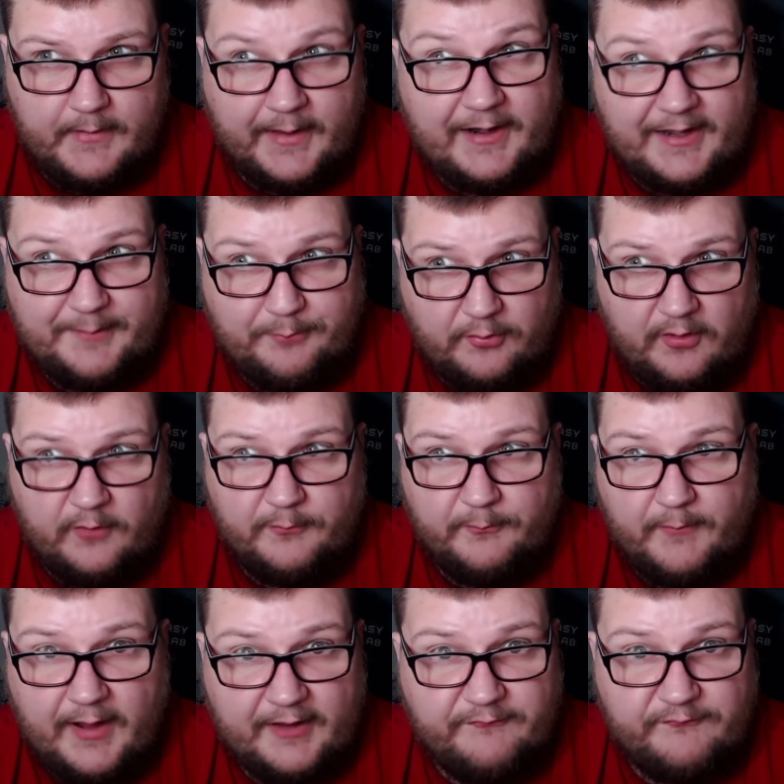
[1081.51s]
And I applaud
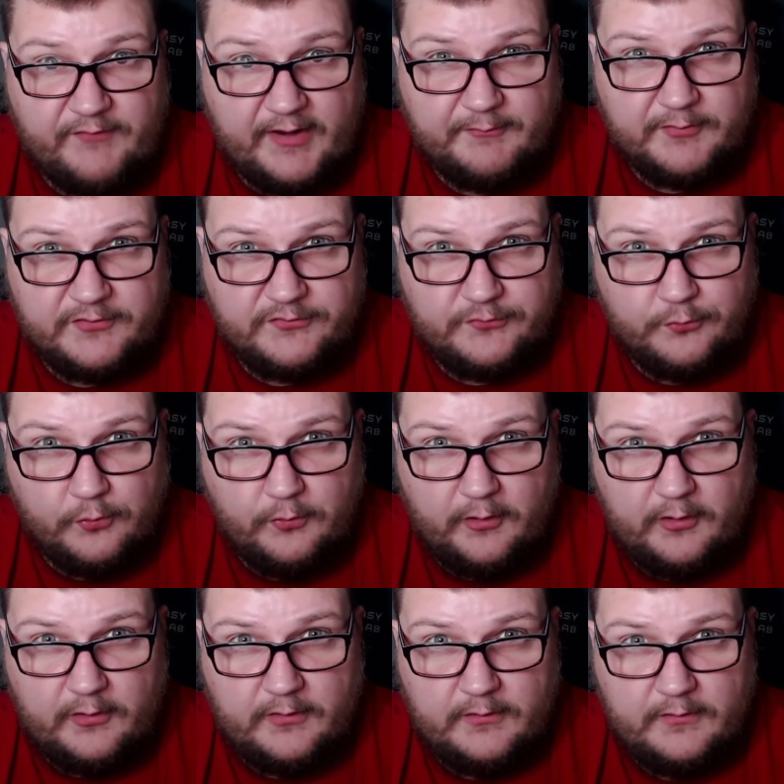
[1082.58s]
my favorite
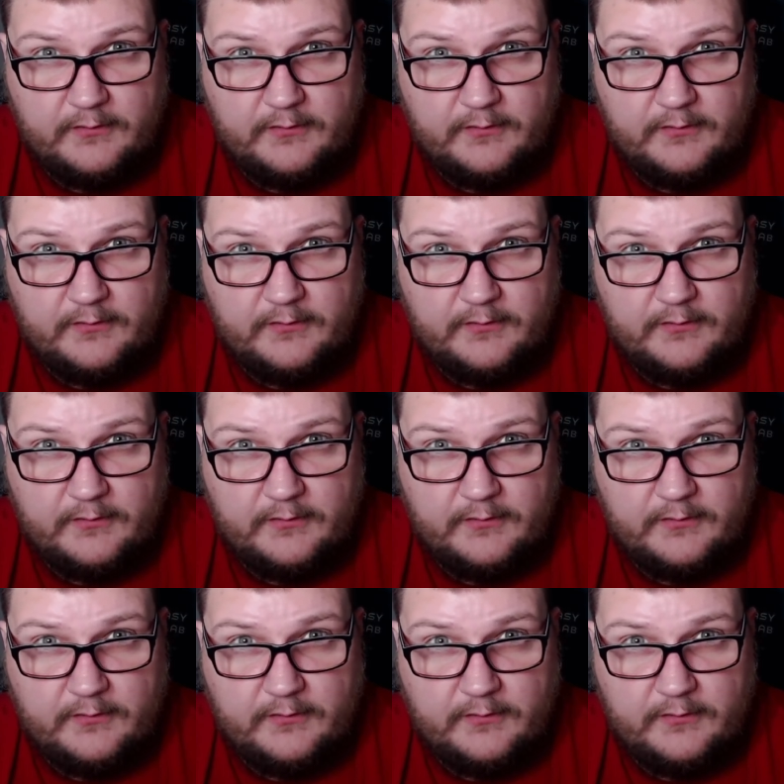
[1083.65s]
store,